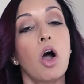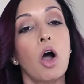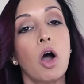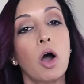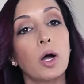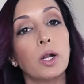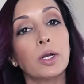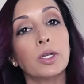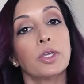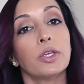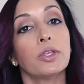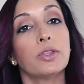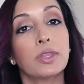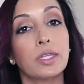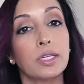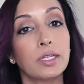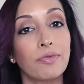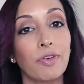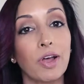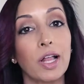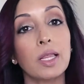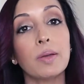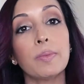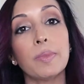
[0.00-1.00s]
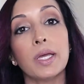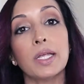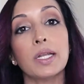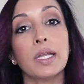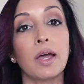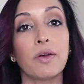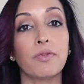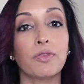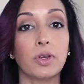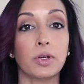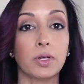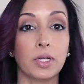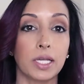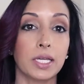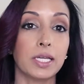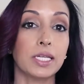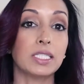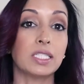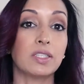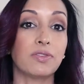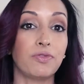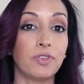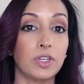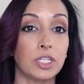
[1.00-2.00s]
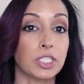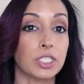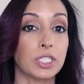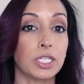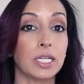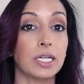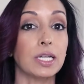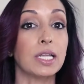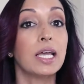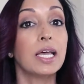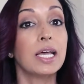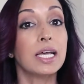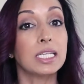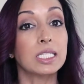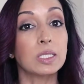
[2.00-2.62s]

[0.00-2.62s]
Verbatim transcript: on the development of your kids' vision.